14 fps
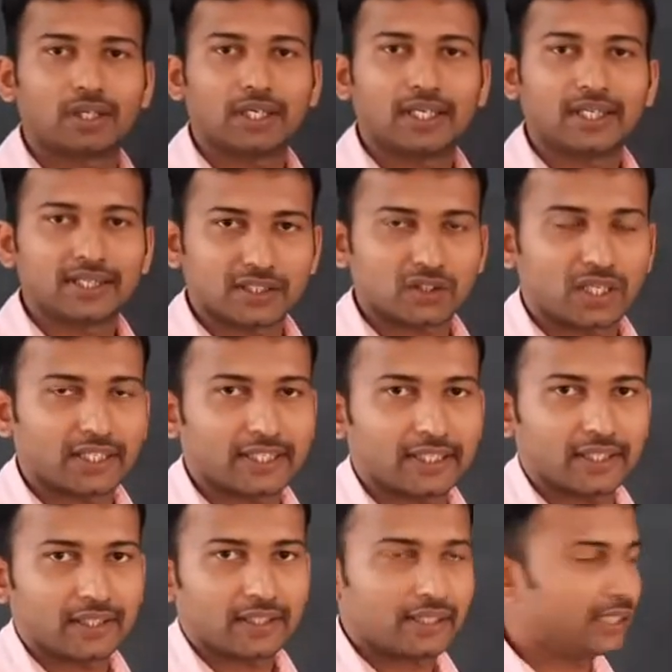in the
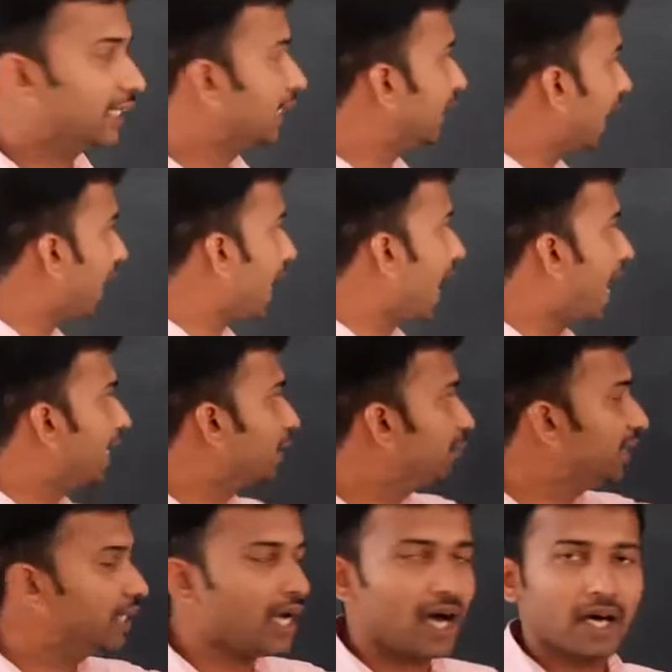circle. A and
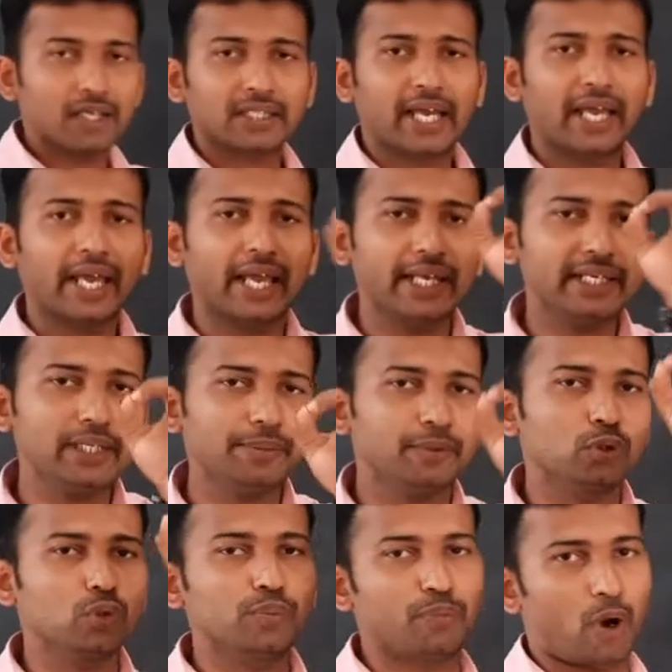B are any
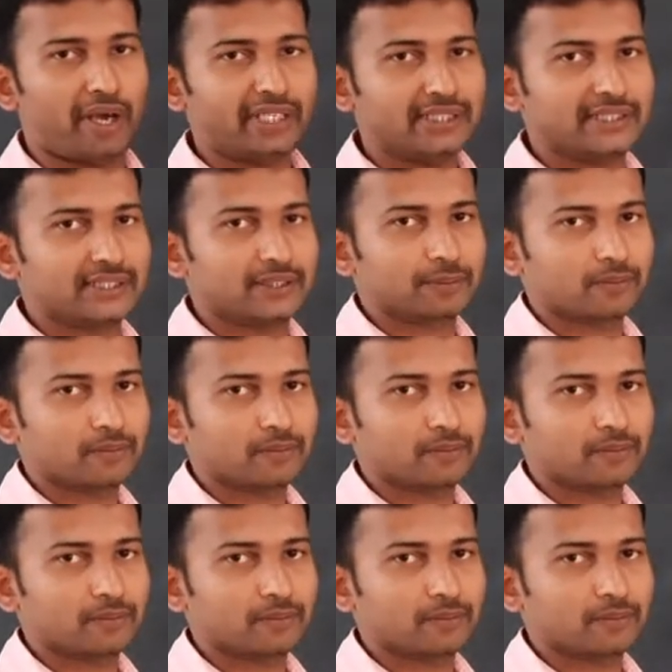2 points.